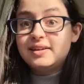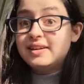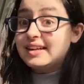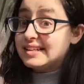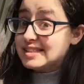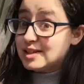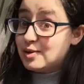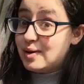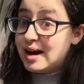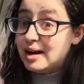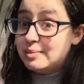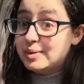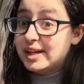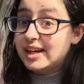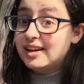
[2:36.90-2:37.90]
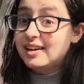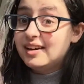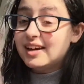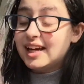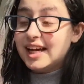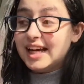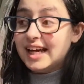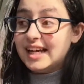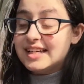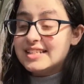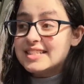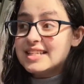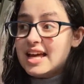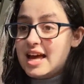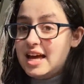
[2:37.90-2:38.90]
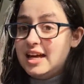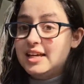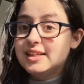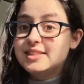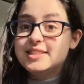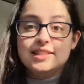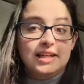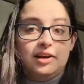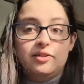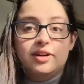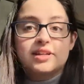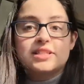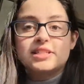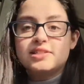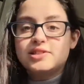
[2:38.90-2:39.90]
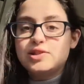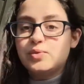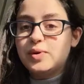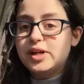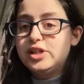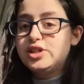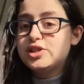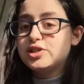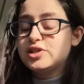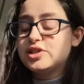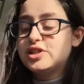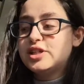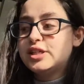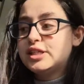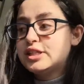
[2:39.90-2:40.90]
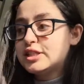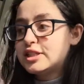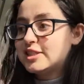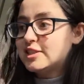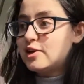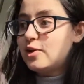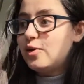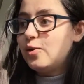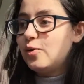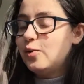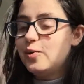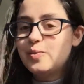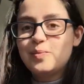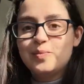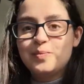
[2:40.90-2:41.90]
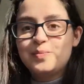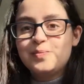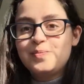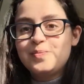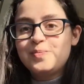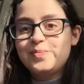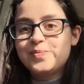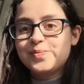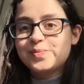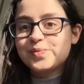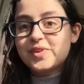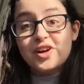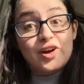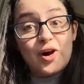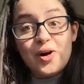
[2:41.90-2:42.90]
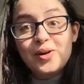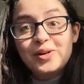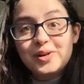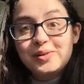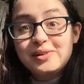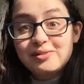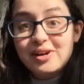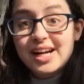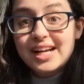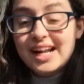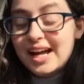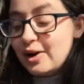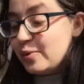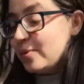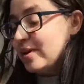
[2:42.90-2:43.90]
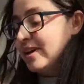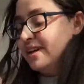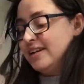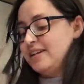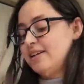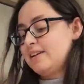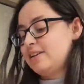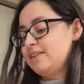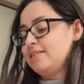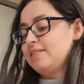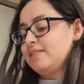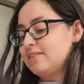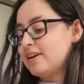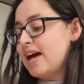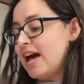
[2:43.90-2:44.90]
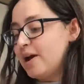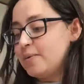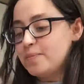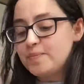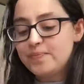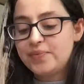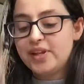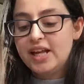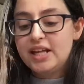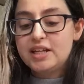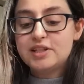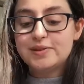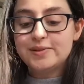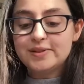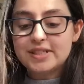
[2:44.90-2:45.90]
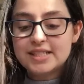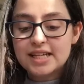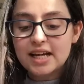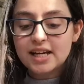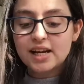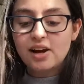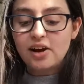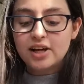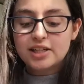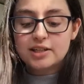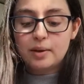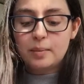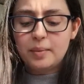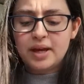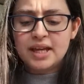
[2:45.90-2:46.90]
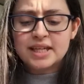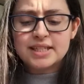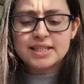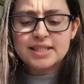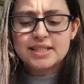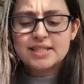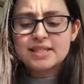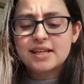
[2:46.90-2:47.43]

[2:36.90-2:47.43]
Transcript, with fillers: it's not happening. It is a serious situation, so can't do it right now. Okay, so the second item is